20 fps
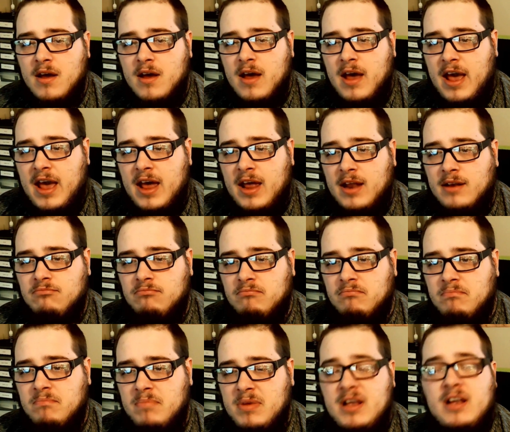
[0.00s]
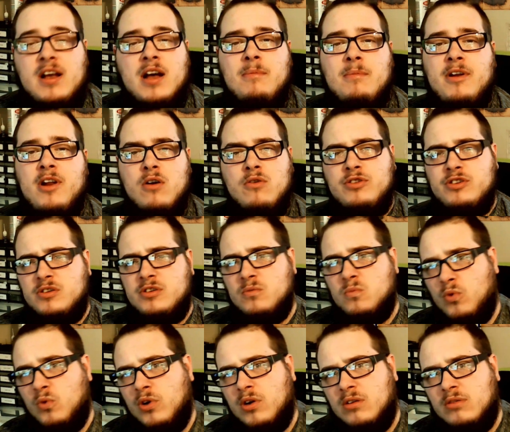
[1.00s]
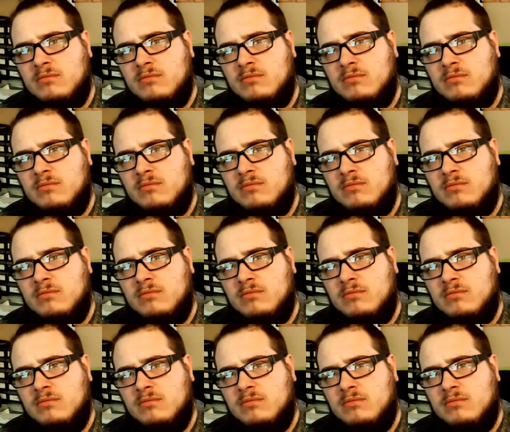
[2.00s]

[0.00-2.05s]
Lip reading: had become an ocean world.